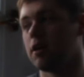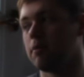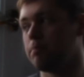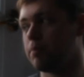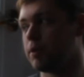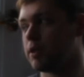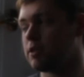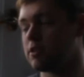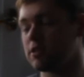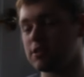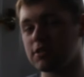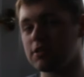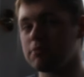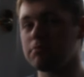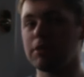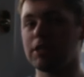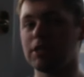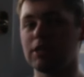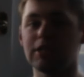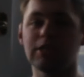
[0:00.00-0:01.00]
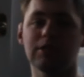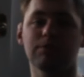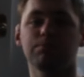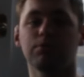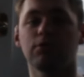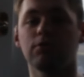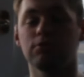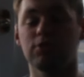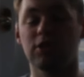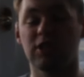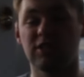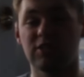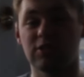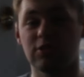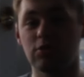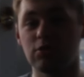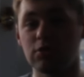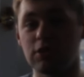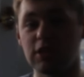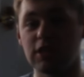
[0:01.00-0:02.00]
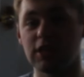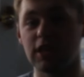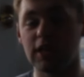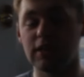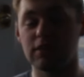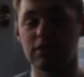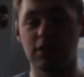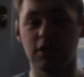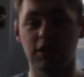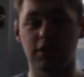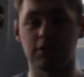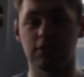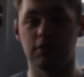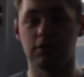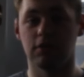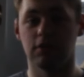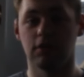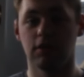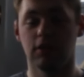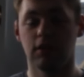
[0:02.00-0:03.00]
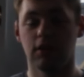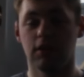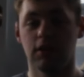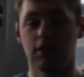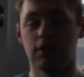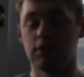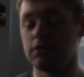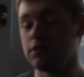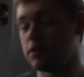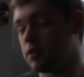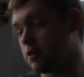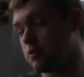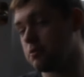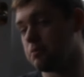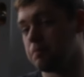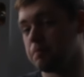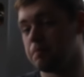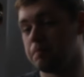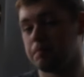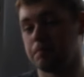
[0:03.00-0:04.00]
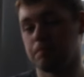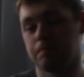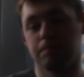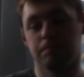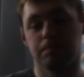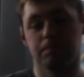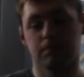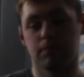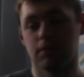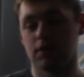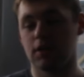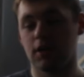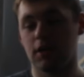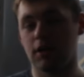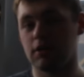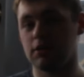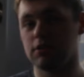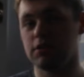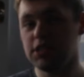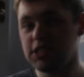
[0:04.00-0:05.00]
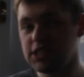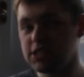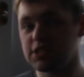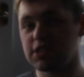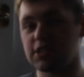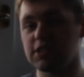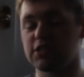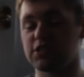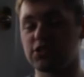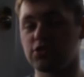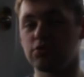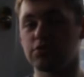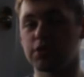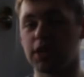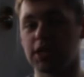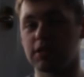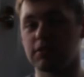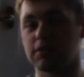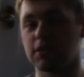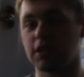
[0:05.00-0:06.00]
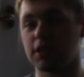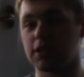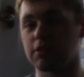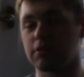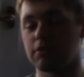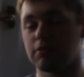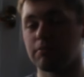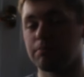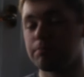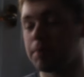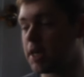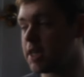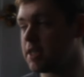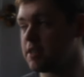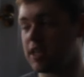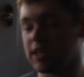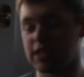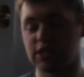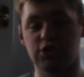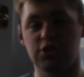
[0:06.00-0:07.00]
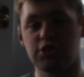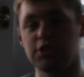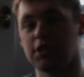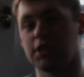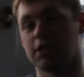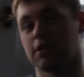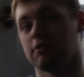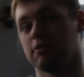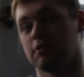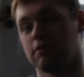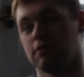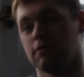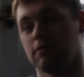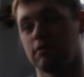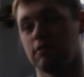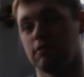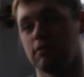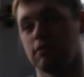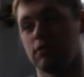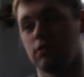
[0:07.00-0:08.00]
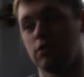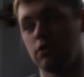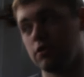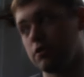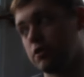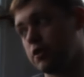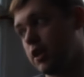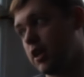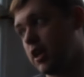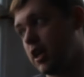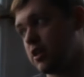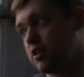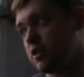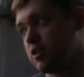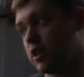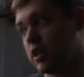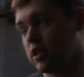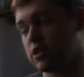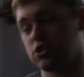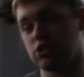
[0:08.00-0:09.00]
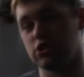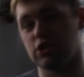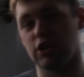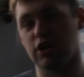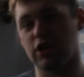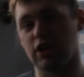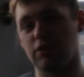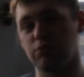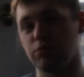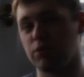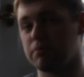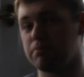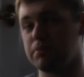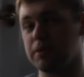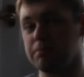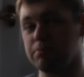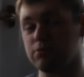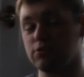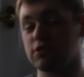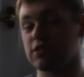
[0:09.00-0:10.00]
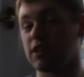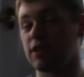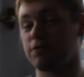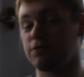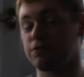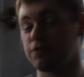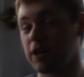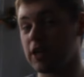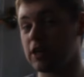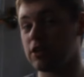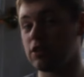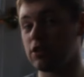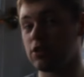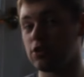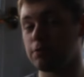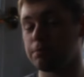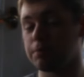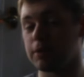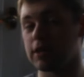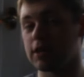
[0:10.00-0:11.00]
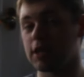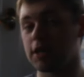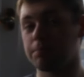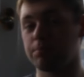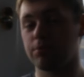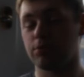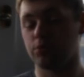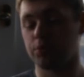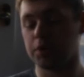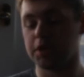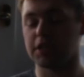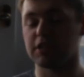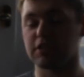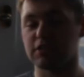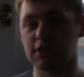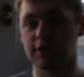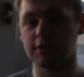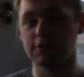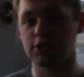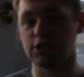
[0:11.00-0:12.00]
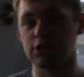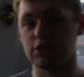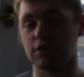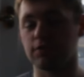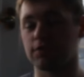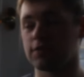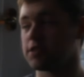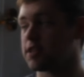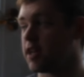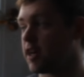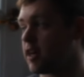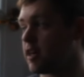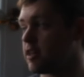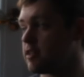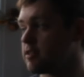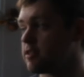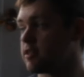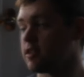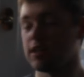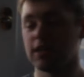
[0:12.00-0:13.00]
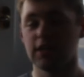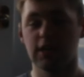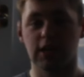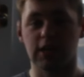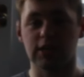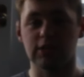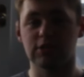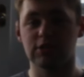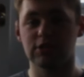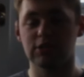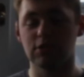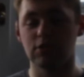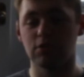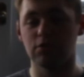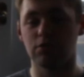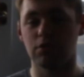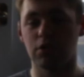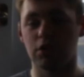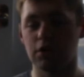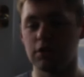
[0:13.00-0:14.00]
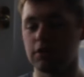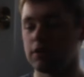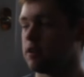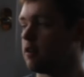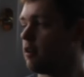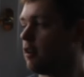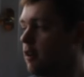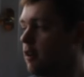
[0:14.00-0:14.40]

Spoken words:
But it doesn't mean these projects couldn't get done. No. These can still get done by next year. Or the end of next year, and when people start finally opening up, we can touch each other's hands, and so on.